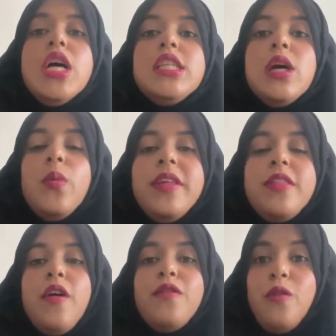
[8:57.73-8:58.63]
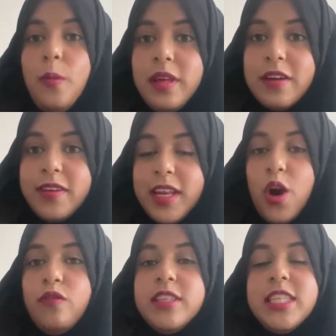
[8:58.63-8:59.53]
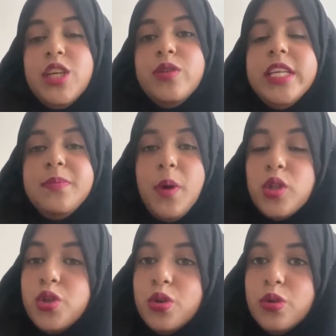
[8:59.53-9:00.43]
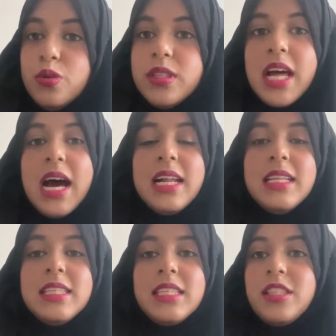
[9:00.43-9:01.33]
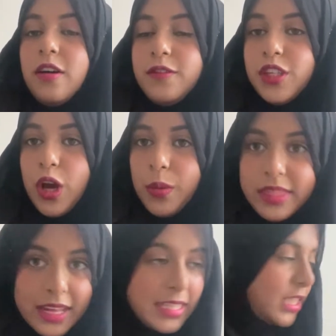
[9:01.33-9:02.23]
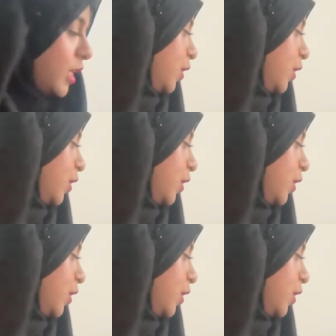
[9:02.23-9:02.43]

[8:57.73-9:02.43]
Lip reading: So with formula feeding, obviously you'll need bottles and stuff to go with it. So